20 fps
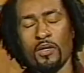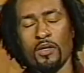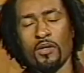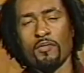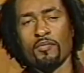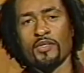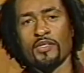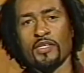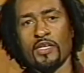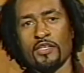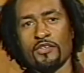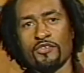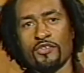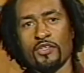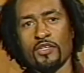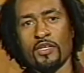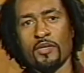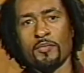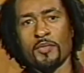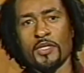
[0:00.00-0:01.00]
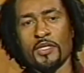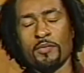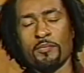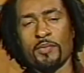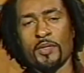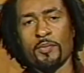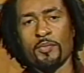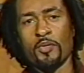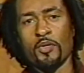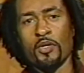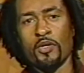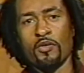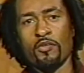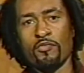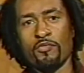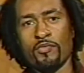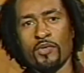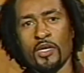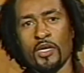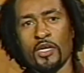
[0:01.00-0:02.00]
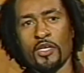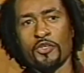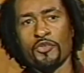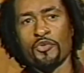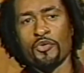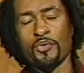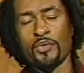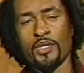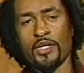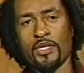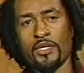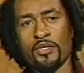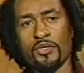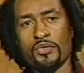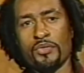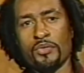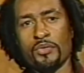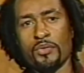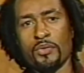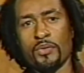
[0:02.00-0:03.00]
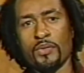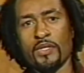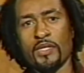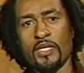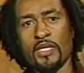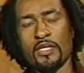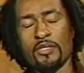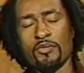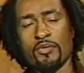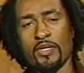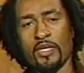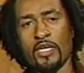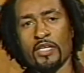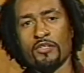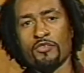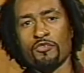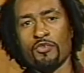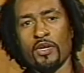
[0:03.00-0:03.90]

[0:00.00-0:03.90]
of attention. I mean, people are tuning in to the internet,